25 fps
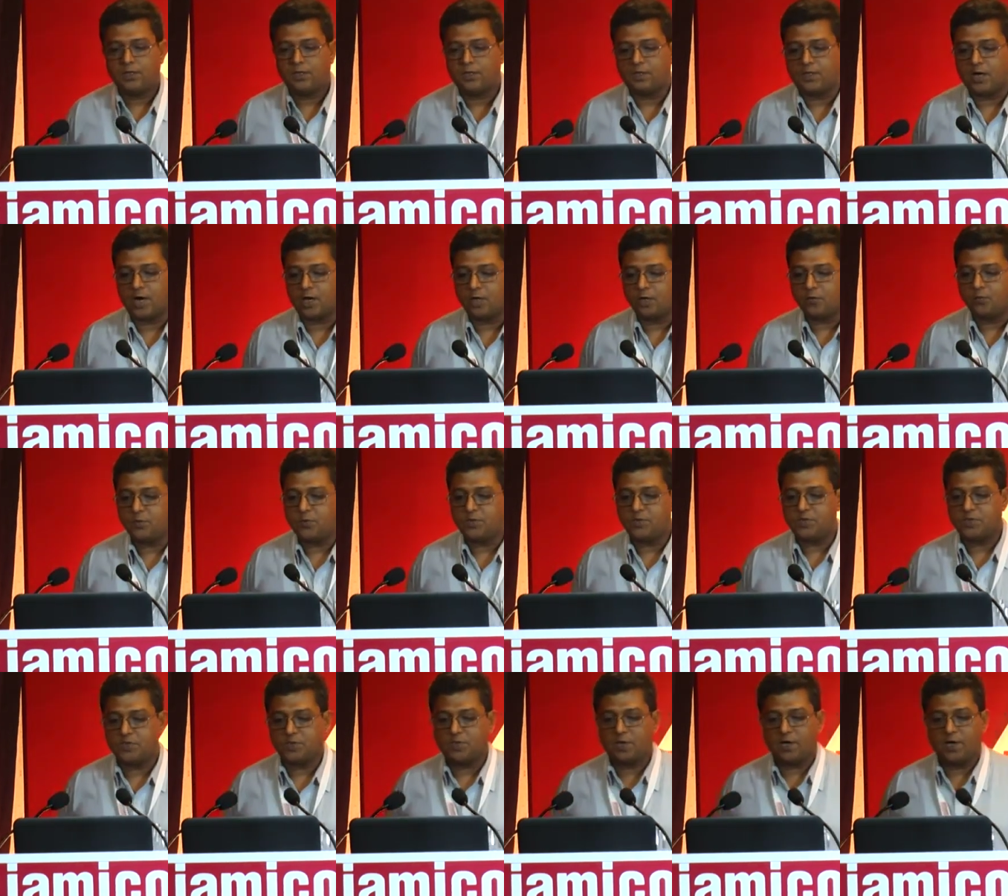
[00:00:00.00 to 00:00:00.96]
The curcumin
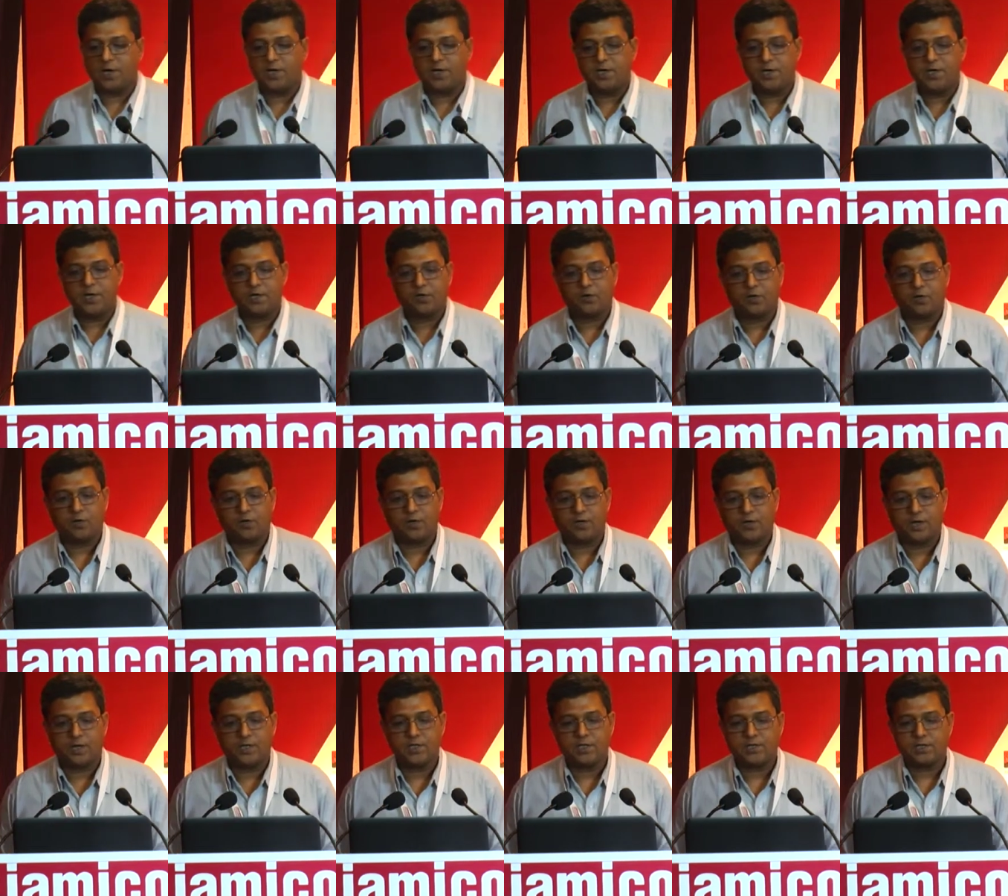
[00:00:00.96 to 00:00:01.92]
is generally
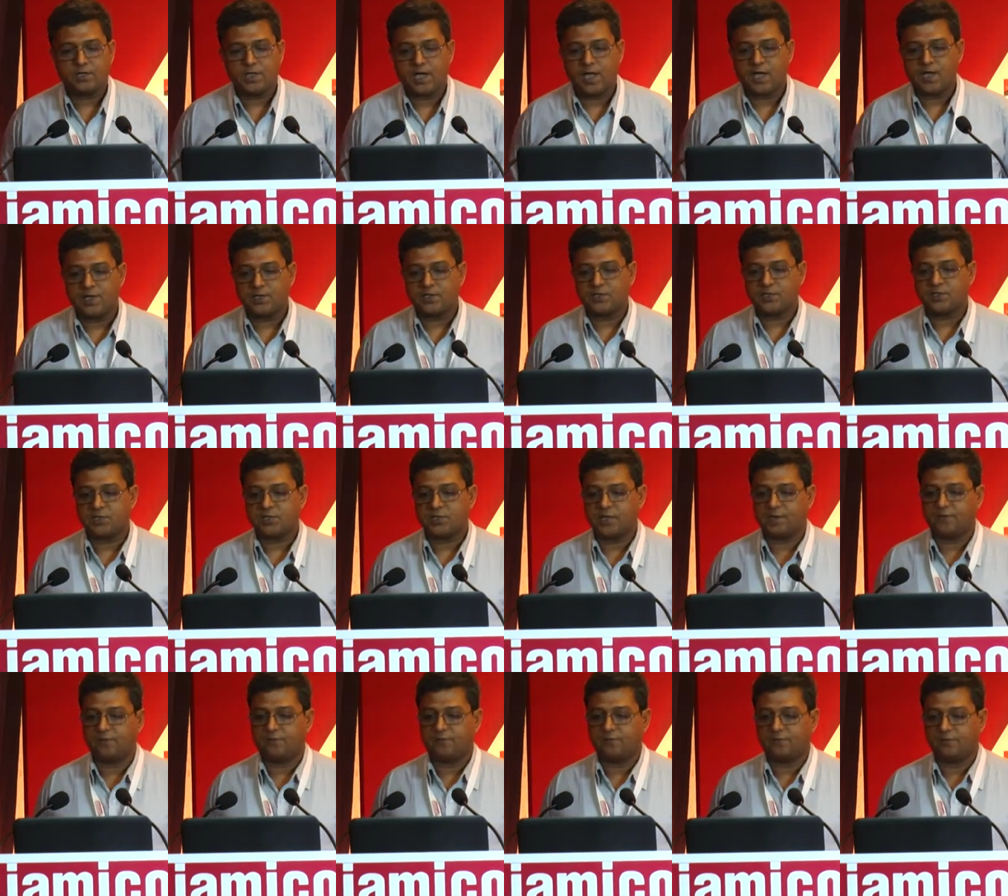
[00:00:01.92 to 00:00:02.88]
recognized as
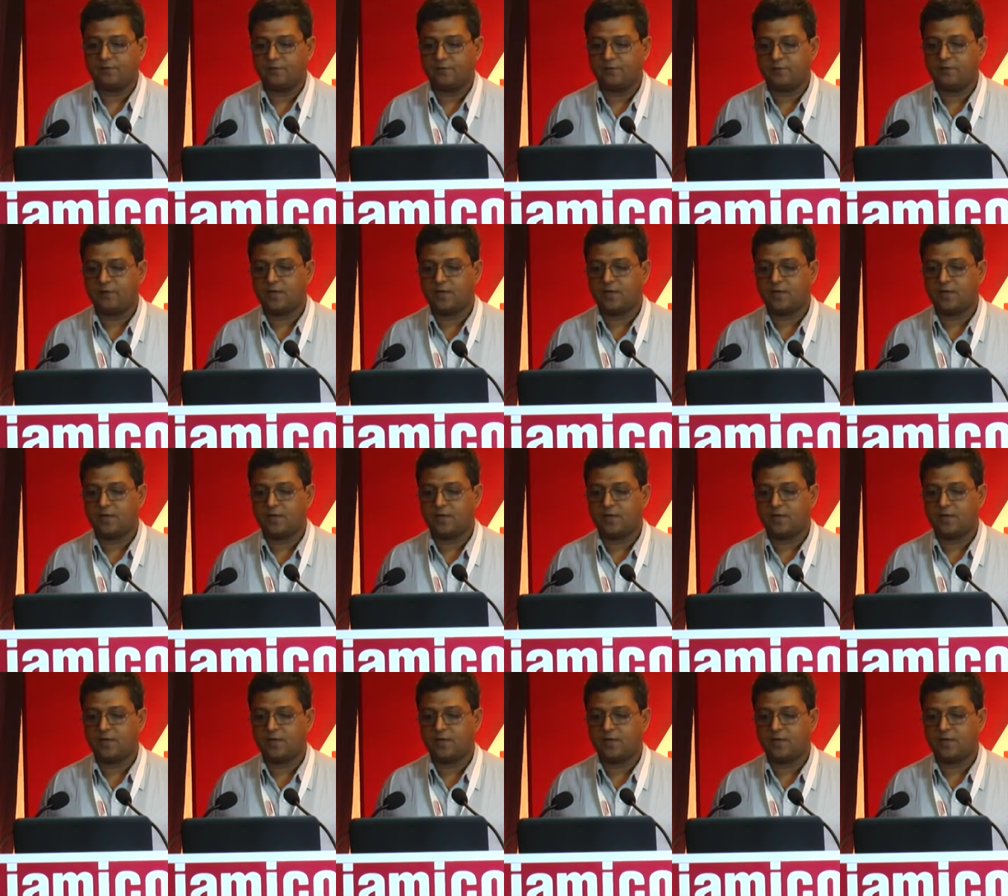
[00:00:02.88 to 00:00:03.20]
safe